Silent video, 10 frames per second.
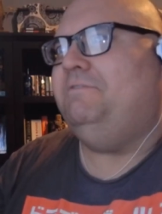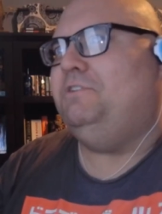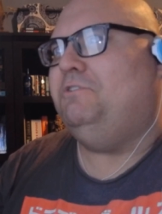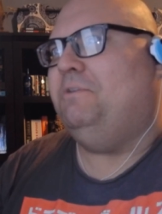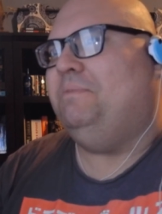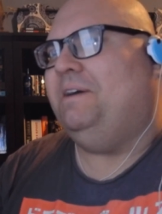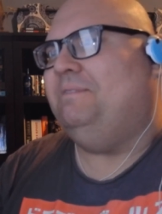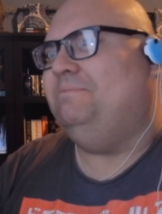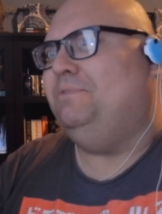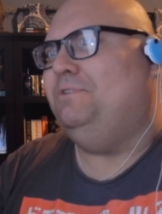
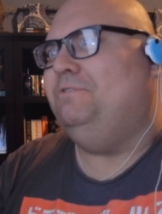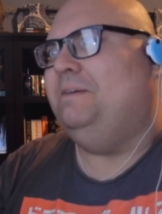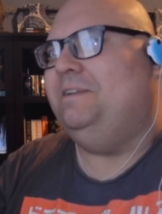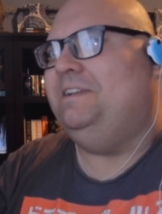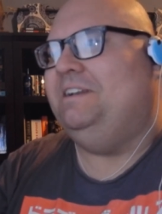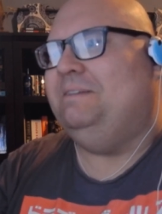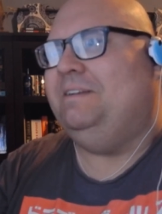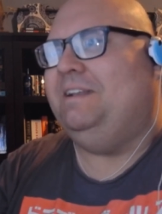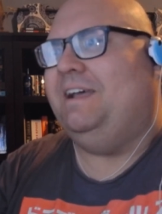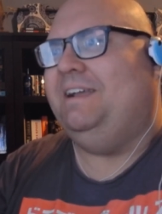Europop Blue Dubba Dee
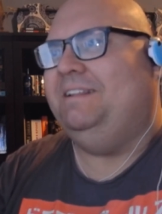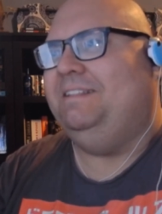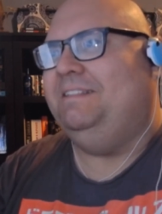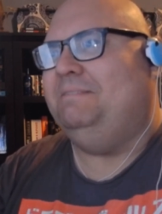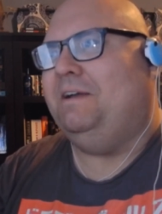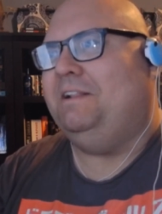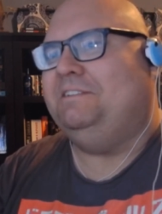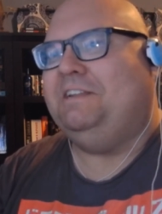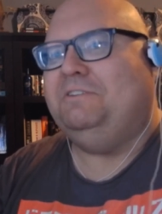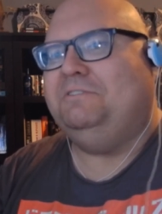Dubba Die that Miley
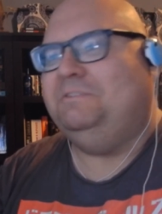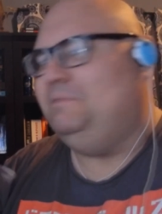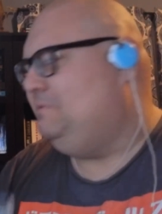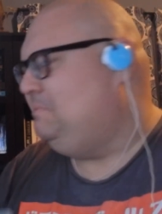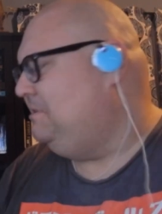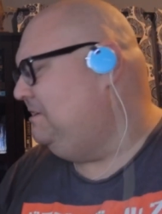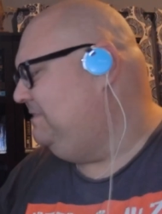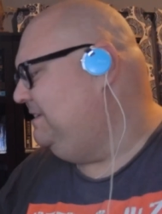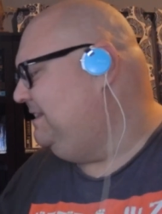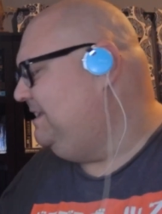Cyrus has been ripping off
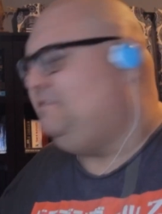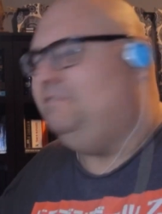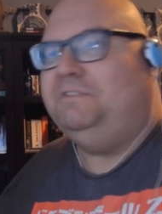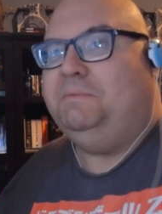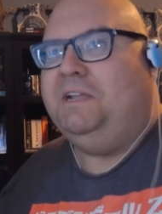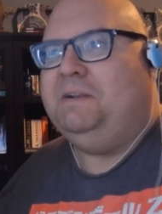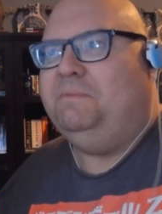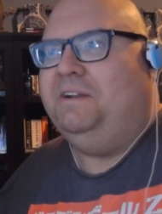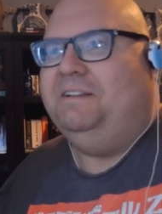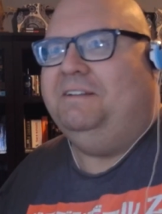lately. I don't know if she paid him or
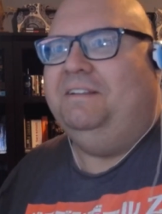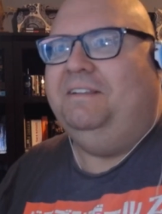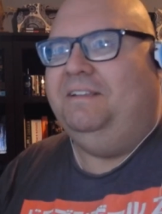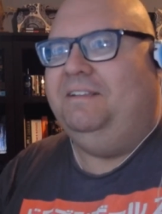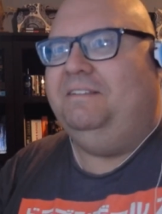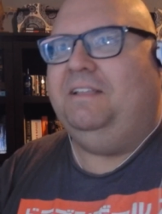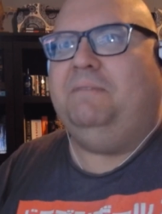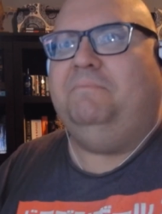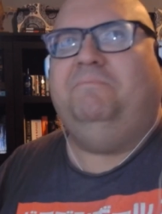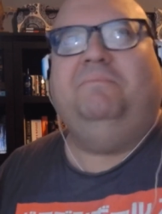not.
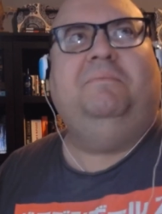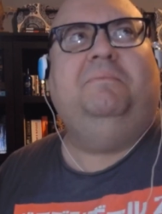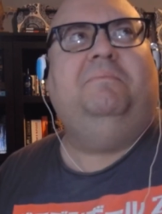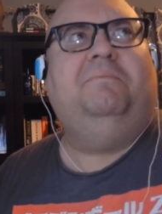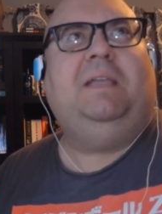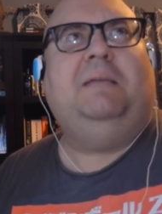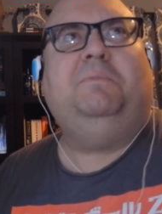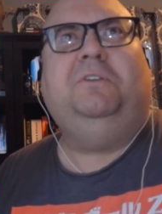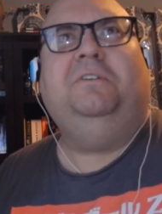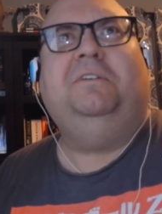I'm I'm
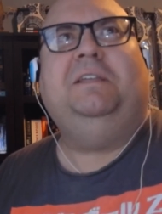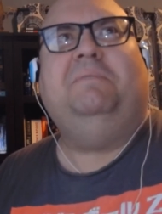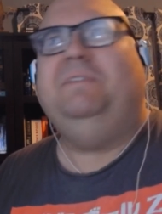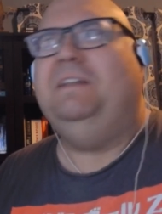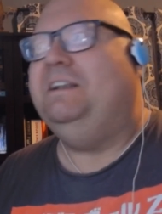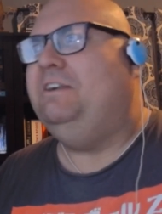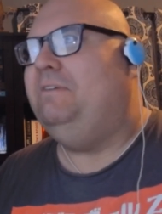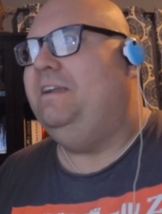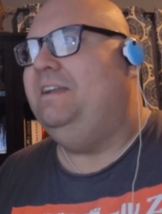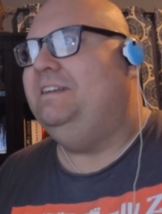good. I'm feeling all right.